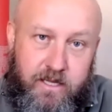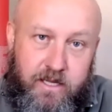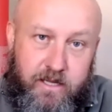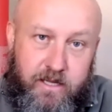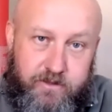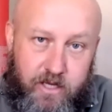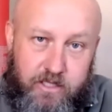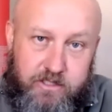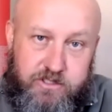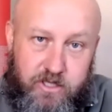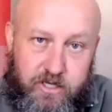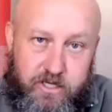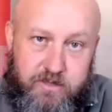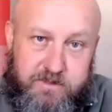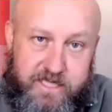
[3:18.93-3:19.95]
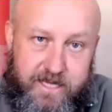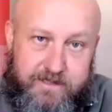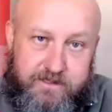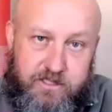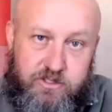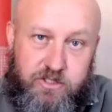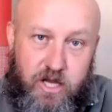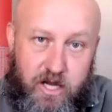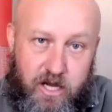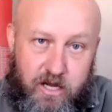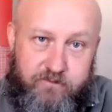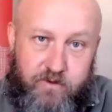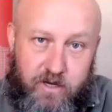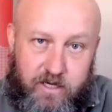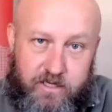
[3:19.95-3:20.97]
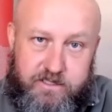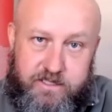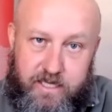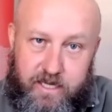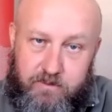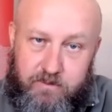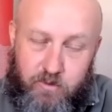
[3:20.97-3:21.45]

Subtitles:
And those circumstances are volatile.